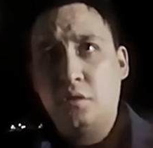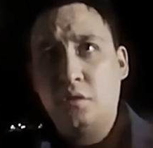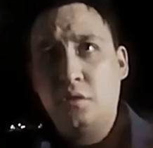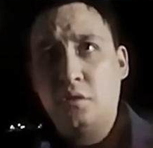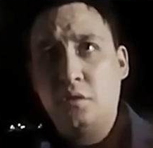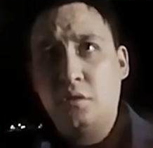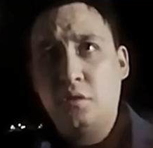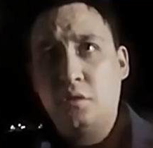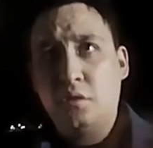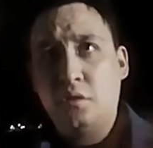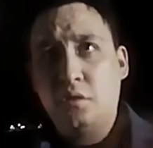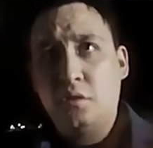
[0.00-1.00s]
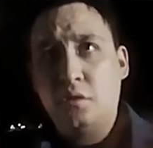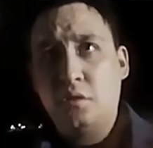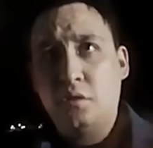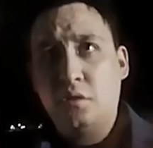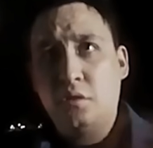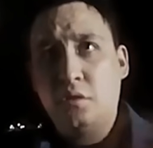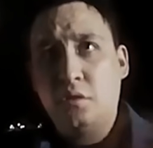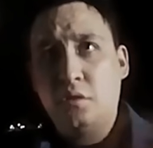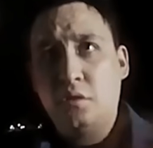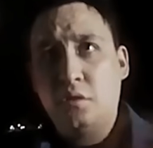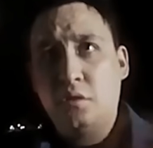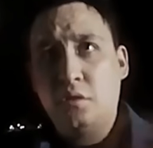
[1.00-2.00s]

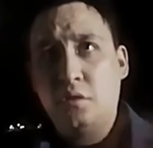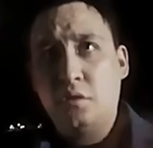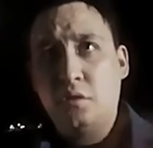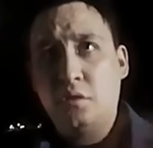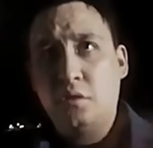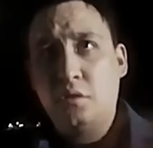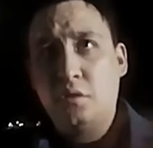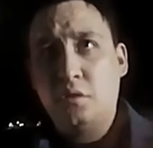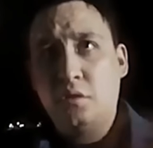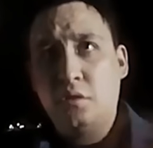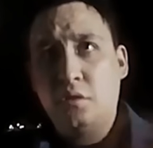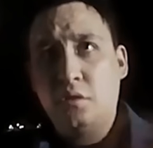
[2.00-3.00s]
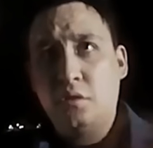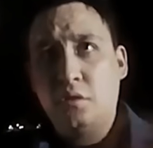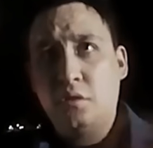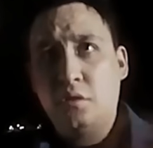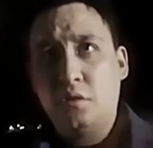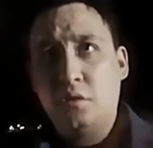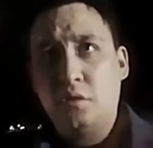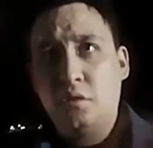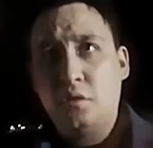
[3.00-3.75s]
(silent)